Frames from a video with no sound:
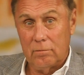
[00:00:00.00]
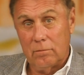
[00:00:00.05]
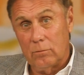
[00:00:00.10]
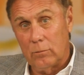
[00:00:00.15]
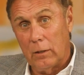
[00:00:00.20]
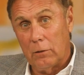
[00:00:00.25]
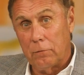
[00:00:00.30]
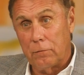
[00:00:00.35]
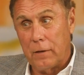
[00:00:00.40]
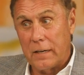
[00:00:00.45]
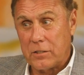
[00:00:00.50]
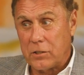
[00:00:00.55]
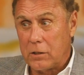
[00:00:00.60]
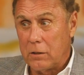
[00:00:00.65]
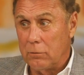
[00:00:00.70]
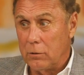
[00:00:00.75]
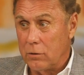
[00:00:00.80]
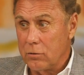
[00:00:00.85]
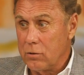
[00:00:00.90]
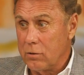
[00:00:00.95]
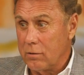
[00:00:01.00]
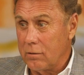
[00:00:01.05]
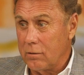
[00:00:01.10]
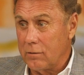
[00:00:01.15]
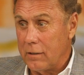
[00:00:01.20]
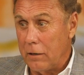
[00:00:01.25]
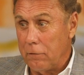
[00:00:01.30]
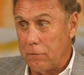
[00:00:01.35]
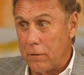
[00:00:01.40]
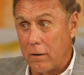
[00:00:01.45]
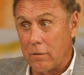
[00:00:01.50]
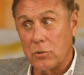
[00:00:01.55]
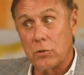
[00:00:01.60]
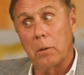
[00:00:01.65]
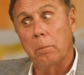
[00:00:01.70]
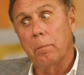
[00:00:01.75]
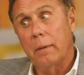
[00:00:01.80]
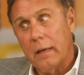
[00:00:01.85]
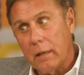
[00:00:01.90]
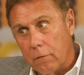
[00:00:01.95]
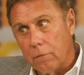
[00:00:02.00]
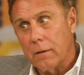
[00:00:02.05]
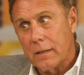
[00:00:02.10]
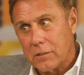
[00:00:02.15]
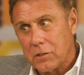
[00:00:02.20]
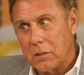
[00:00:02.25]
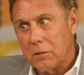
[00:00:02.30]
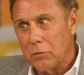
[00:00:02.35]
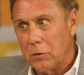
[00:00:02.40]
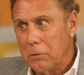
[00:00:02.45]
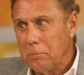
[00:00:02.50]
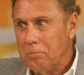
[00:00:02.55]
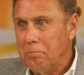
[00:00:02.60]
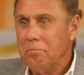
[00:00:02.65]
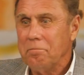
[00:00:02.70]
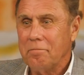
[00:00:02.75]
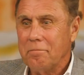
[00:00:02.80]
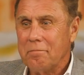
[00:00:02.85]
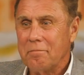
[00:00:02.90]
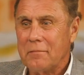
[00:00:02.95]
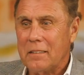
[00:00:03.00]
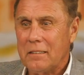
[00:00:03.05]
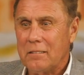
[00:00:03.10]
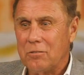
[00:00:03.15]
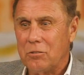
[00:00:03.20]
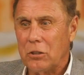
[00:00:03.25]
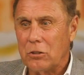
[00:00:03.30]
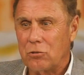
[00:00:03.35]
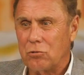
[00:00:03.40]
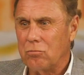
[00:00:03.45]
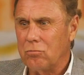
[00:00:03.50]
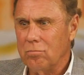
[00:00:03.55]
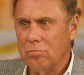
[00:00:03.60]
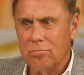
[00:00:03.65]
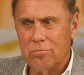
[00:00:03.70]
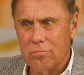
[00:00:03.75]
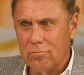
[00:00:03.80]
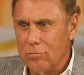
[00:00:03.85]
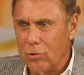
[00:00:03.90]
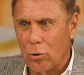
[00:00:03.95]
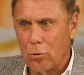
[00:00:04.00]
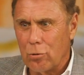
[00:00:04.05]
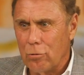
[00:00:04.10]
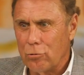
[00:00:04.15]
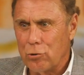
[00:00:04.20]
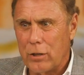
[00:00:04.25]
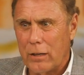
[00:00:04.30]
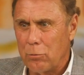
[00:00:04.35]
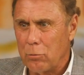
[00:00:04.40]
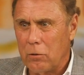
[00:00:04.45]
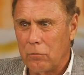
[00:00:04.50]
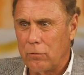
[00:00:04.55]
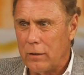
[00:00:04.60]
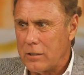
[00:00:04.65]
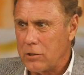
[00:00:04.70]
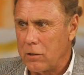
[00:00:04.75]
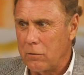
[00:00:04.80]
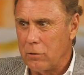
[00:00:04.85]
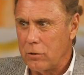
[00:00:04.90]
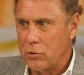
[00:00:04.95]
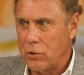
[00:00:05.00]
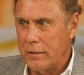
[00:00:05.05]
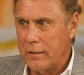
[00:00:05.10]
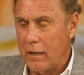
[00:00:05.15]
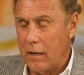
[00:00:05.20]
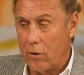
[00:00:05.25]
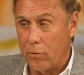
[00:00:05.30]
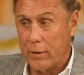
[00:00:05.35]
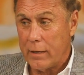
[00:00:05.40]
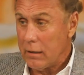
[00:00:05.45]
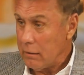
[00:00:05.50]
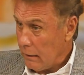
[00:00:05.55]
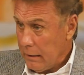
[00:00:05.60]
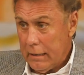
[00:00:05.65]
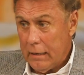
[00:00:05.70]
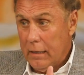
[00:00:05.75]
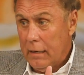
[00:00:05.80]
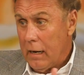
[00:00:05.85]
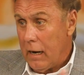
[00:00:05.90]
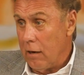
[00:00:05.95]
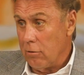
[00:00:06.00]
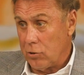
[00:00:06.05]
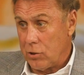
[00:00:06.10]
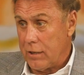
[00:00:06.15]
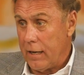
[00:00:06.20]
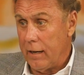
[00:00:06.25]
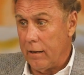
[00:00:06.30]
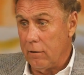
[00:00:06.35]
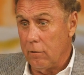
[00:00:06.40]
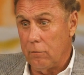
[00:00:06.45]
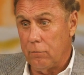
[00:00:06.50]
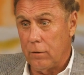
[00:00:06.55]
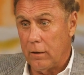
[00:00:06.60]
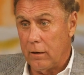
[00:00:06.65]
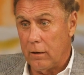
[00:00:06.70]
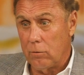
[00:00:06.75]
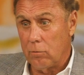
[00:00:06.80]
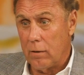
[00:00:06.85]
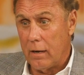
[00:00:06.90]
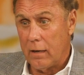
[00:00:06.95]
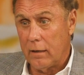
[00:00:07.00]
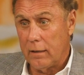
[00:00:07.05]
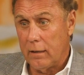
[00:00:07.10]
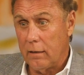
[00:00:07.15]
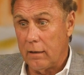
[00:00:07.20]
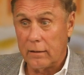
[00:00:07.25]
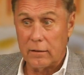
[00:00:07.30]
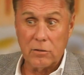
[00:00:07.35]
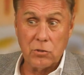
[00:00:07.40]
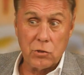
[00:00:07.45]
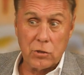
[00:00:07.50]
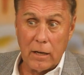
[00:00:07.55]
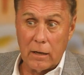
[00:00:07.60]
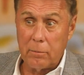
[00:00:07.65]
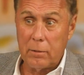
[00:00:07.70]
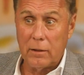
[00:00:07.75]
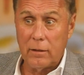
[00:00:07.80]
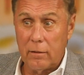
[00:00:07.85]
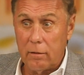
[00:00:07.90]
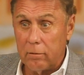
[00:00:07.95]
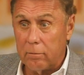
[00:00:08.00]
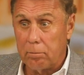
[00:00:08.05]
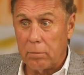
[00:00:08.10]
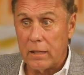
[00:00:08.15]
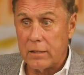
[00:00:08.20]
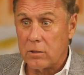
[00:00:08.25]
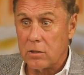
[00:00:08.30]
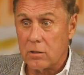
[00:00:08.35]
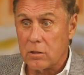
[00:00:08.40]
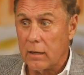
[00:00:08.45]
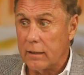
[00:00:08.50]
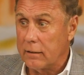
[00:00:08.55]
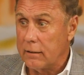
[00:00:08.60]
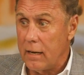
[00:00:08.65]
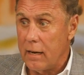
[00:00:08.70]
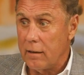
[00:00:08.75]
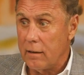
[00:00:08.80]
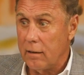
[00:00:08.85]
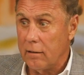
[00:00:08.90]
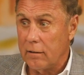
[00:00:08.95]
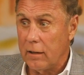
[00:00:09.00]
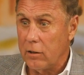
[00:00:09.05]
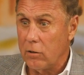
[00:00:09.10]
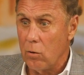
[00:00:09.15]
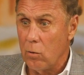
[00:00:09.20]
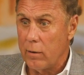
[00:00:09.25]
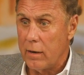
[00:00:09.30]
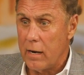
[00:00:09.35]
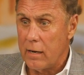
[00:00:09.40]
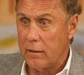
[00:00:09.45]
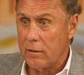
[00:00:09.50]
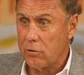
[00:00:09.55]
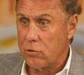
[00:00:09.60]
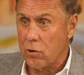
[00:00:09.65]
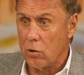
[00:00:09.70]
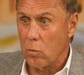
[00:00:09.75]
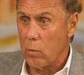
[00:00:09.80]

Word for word: well, festivals. State Fair is a big festival, mm-hmm. just local general festivals in the area, outside of uh, Raleigh, like in Zebulon and places like that. Anything going on that you're